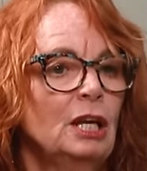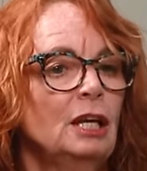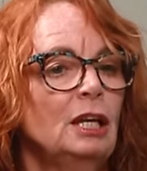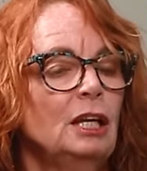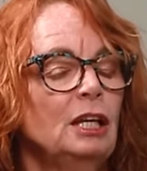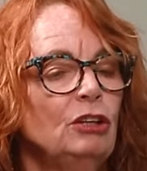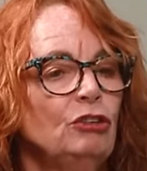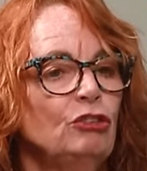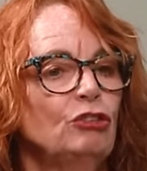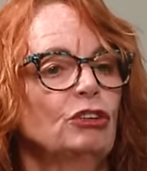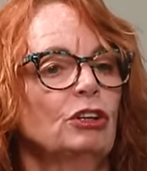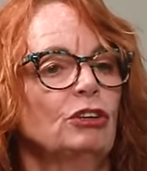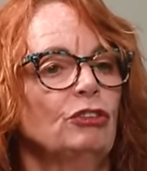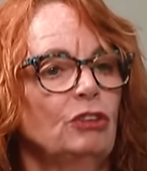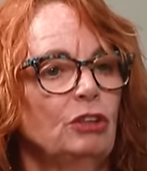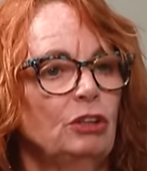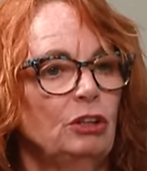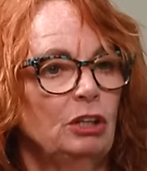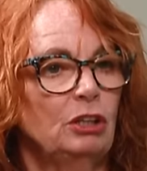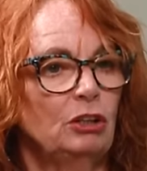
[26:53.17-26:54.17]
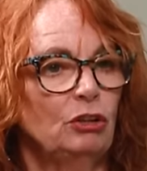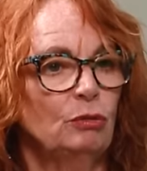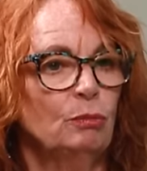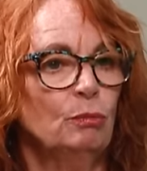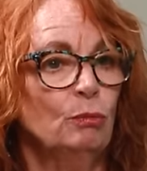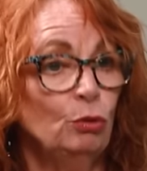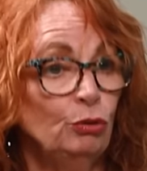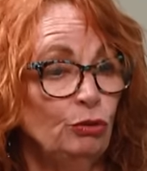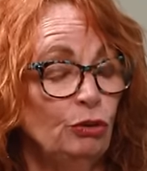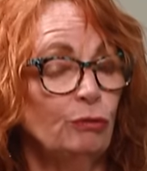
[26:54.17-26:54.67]
It's just that it is
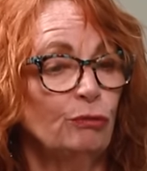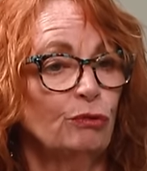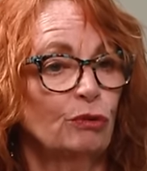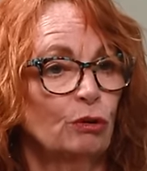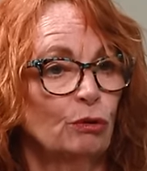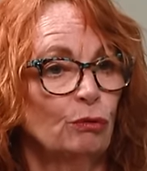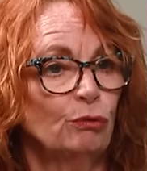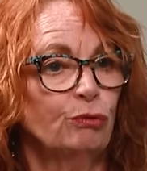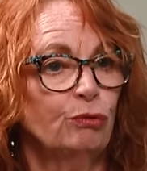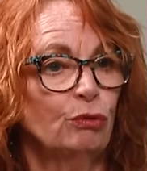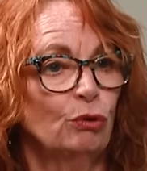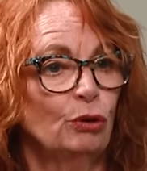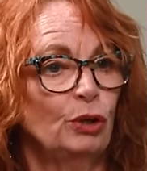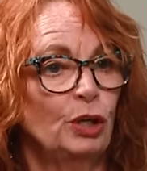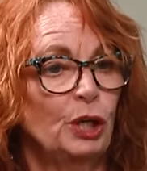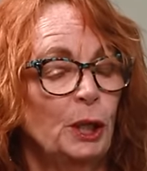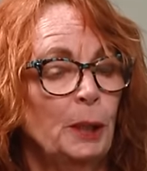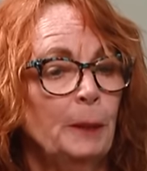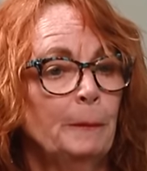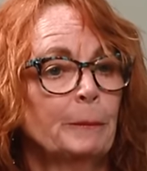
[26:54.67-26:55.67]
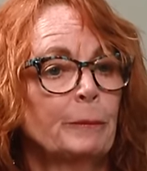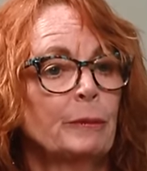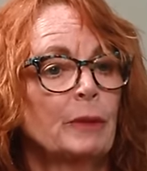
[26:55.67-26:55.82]
more difficult for you.